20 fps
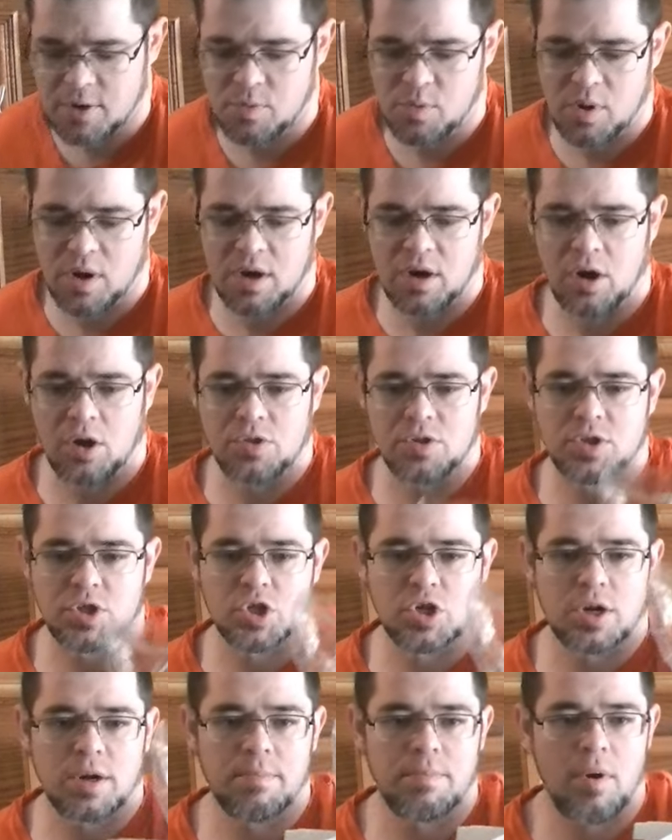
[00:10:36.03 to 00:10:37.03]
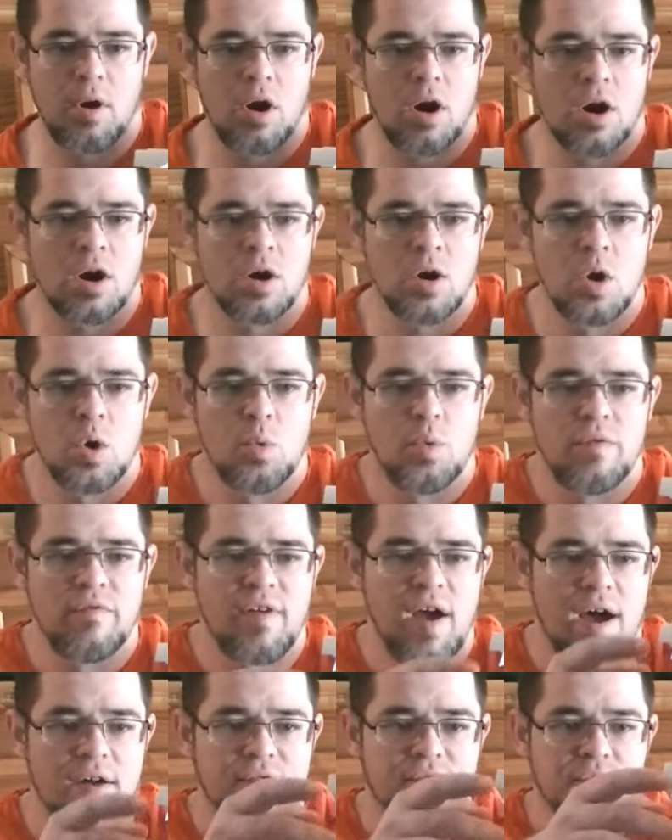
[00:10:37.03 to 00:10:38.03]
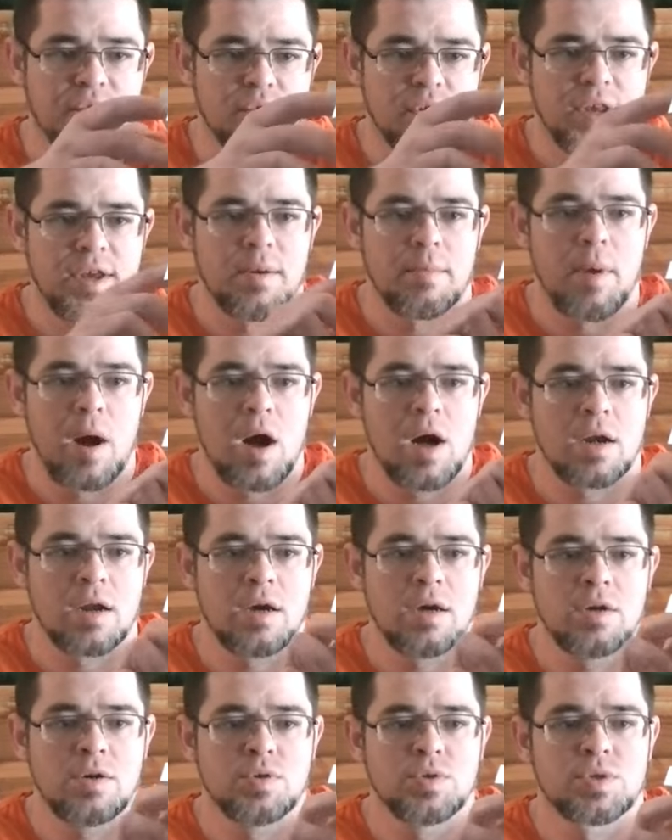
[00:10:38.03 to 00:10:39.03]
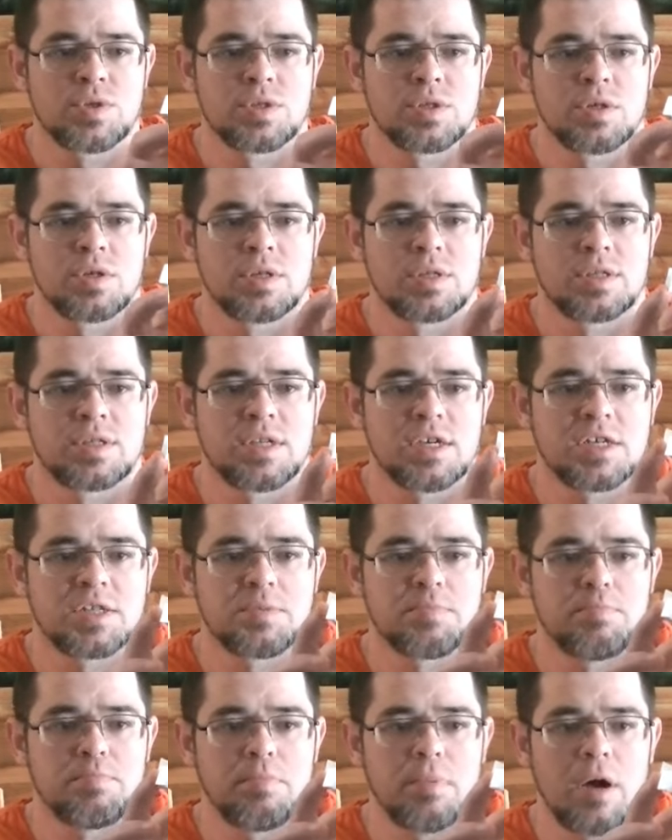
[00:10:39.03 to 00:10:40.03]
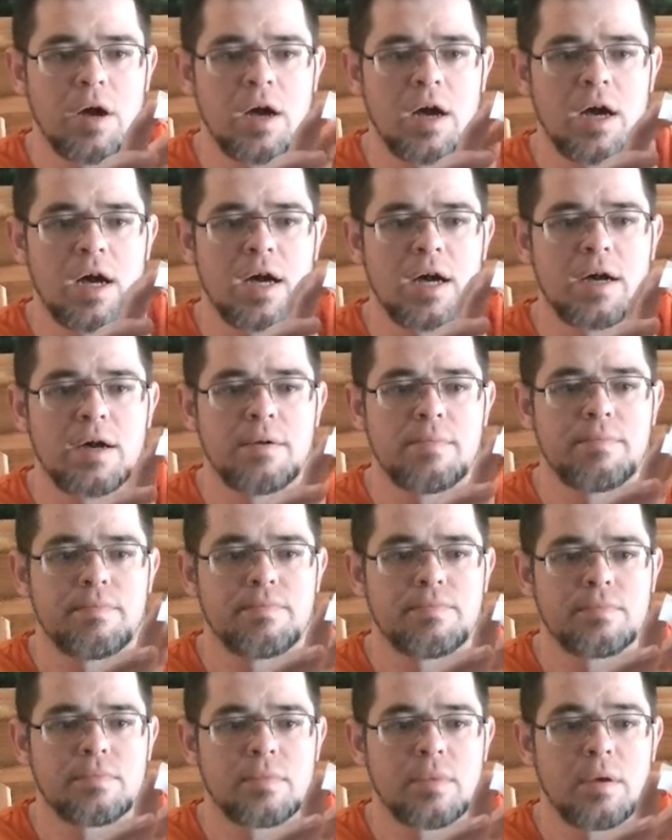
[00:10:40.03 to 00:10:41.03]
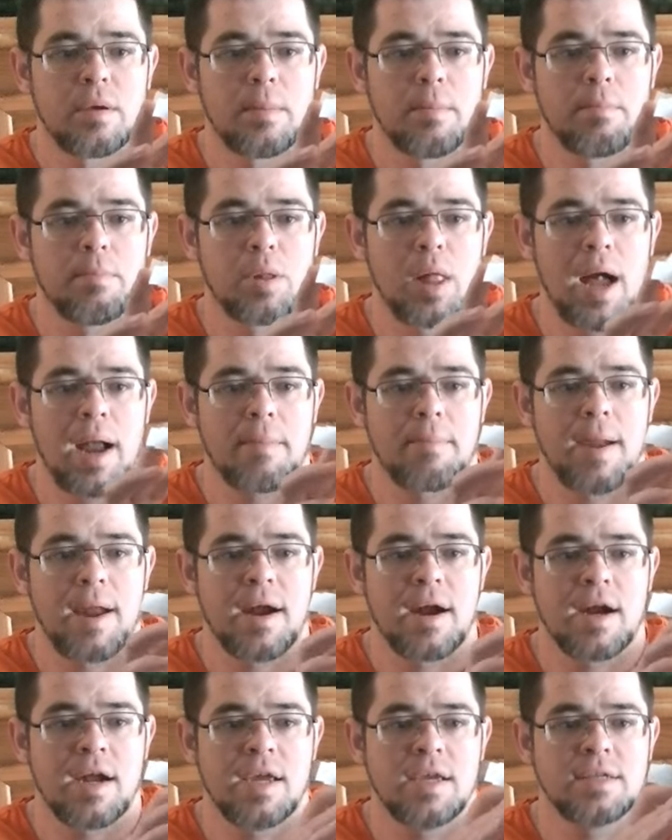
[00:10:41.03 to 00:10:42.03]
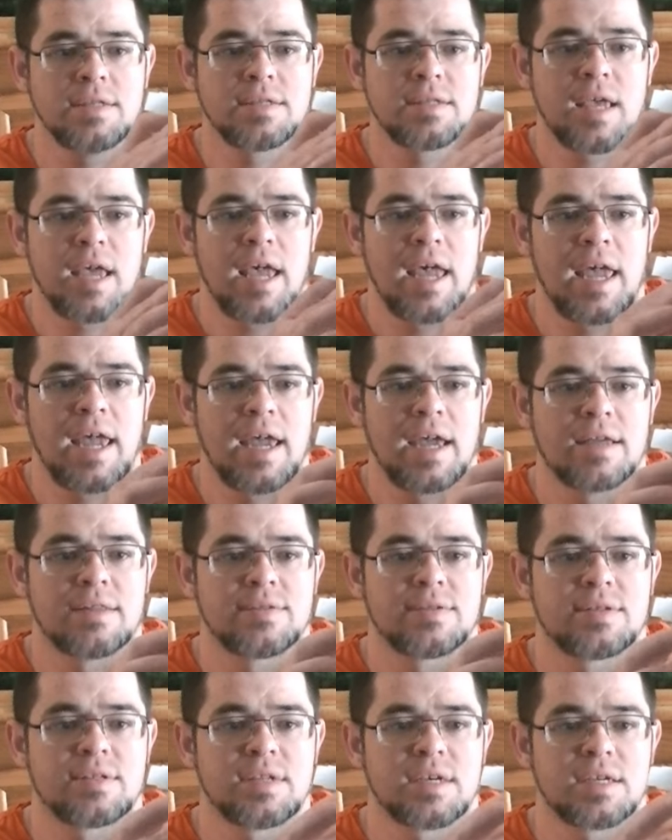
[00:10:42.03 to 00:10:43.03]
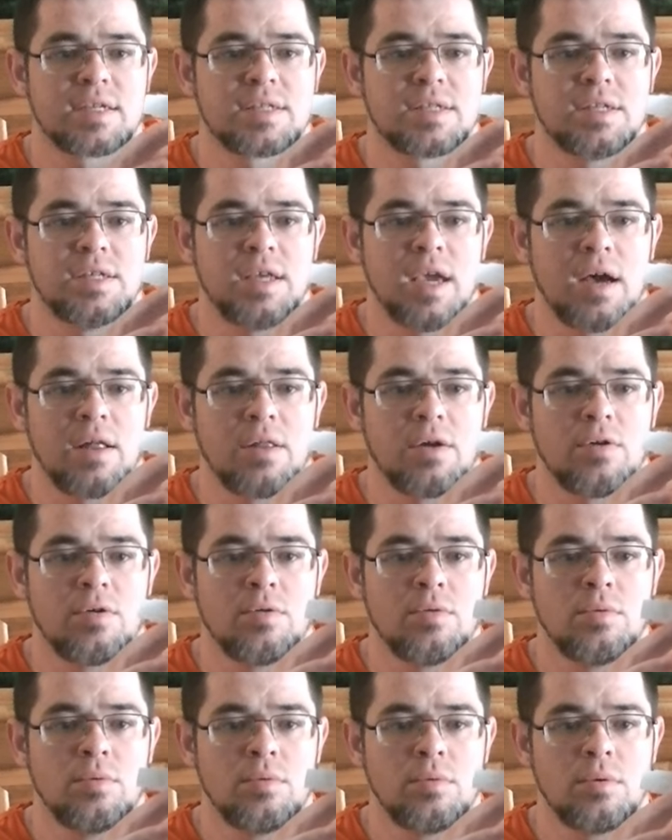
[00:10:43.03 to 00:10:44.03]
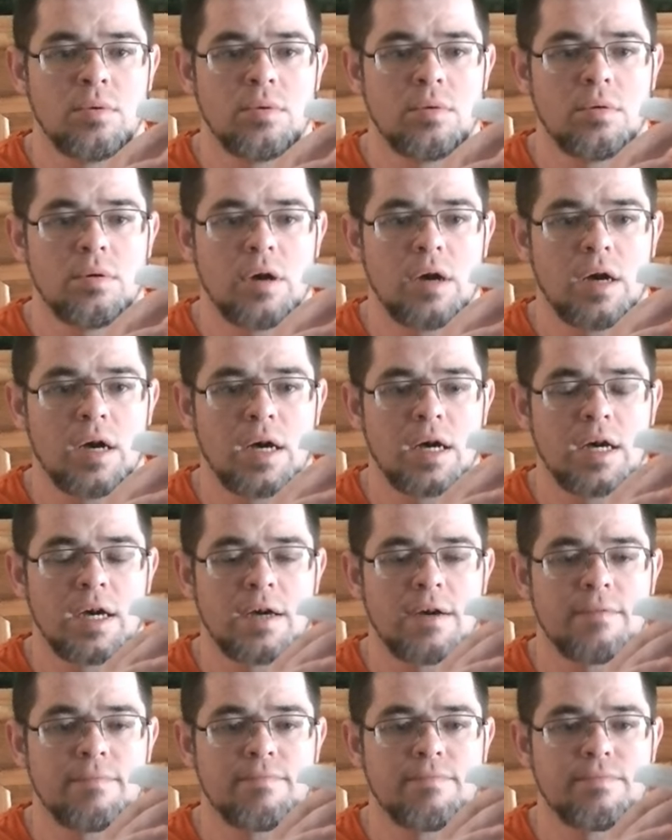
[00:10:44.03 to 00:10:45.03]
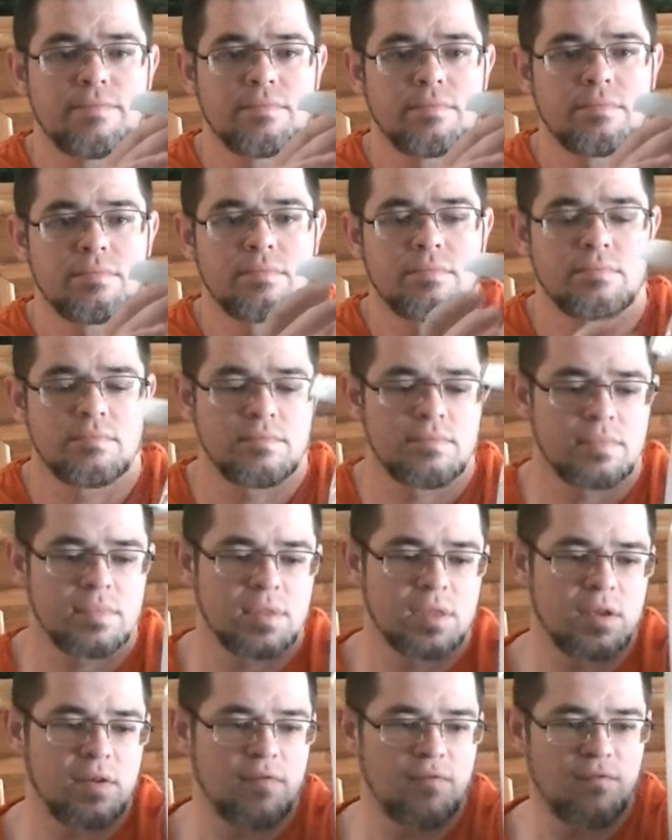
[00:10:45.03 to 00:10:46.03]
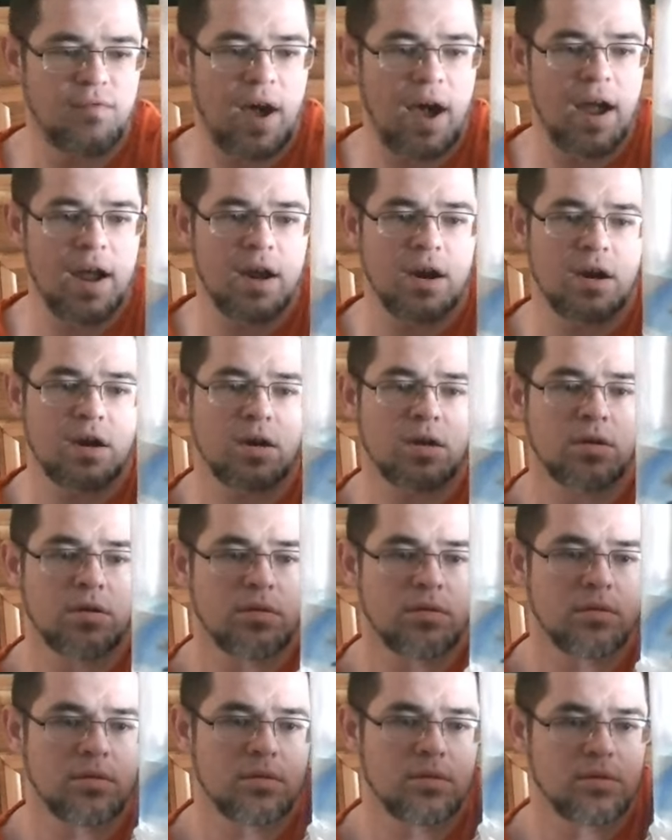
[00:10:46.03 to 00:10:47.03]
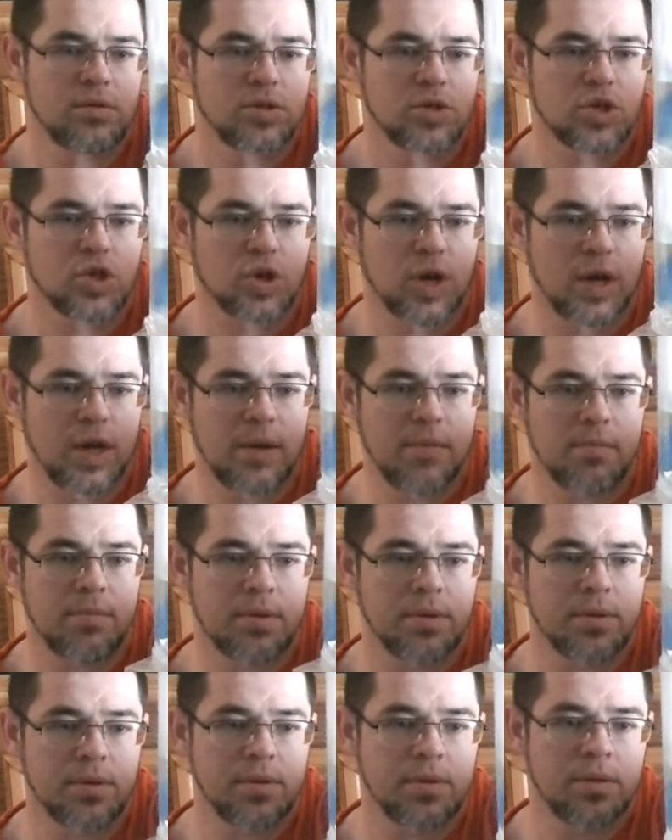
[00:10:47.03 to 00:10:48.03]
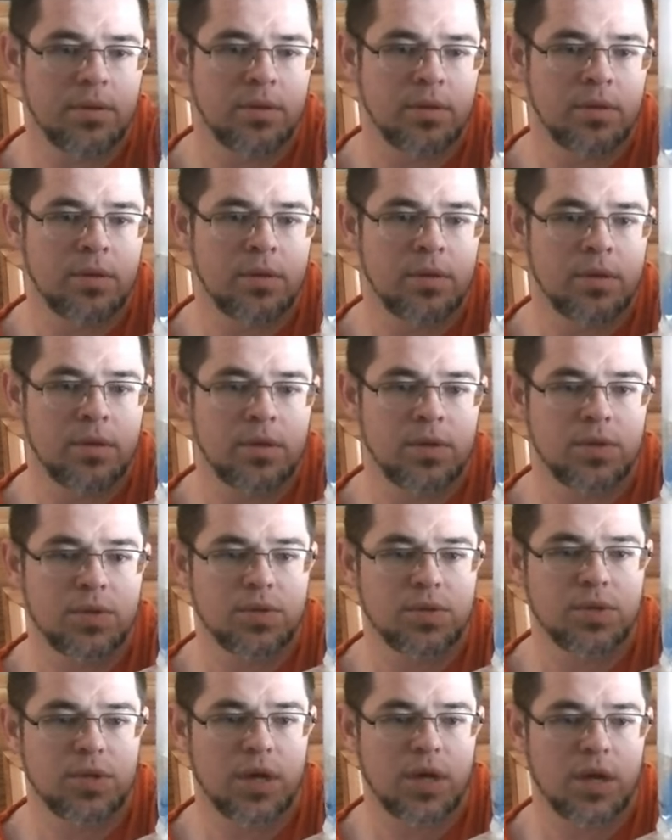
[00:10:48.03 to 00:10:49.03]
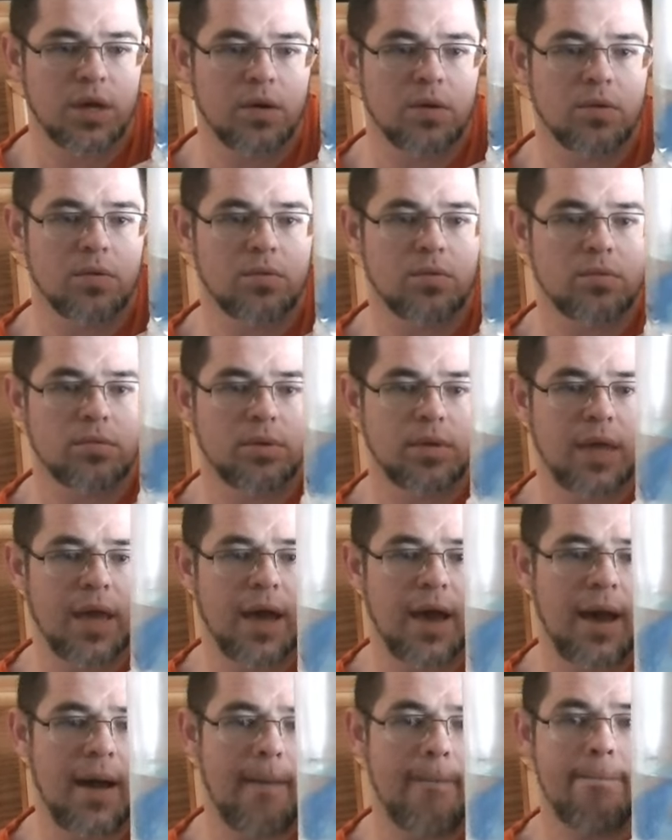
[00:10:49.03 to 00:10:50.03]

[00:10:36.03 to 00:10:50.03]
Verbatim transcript: where all the shrimp are, we've got three amanos, six uh, blackberries, and six yellow uh, fire shrimp. So, yeah.